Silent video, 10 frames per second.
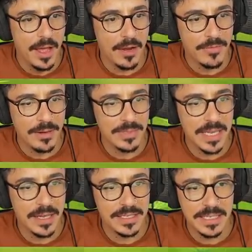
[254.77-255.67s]
Around
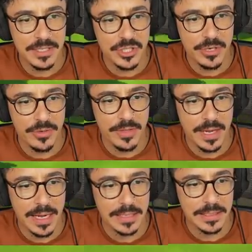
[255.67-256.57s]
here, I didn't show you
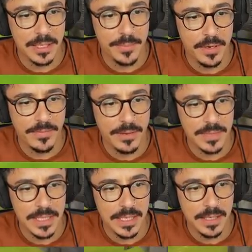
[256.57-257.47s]
that last time, but
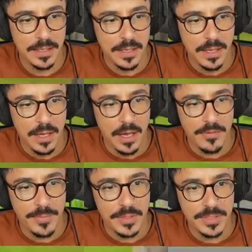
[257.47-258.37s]
around here,
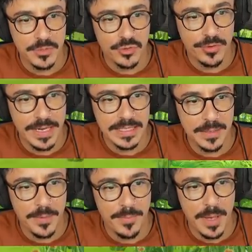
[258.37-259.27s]
I've put some trees
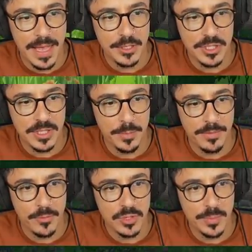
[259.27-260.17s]
up. I've put hedges up.
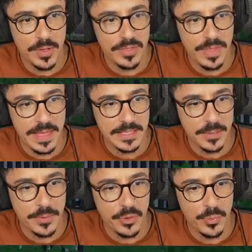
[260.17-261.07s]
I've also put these
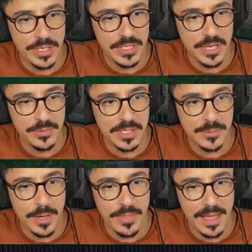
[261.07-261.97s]
up on the windows as
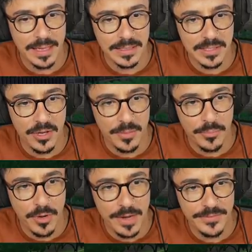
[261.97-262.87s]
well that act as kind of
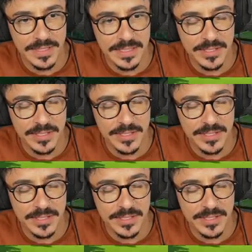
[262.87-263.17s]
privacy